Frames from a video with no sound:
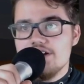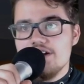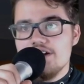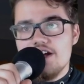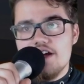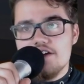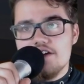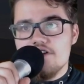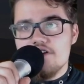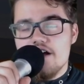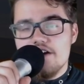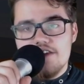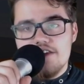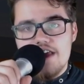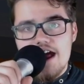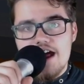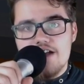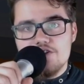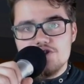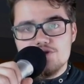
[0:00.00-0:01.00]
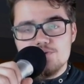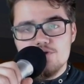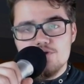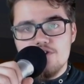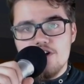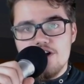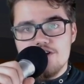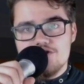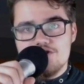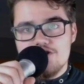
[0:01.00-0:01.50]
And uh, yeah, let's move
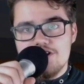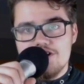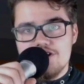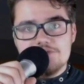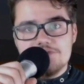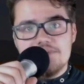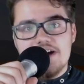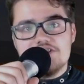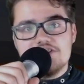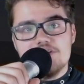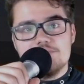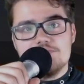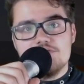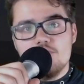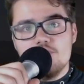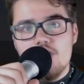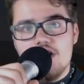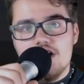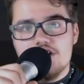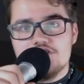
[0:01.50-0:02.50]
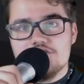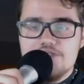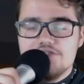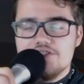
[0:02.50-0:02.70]
on to the next matchup to watch.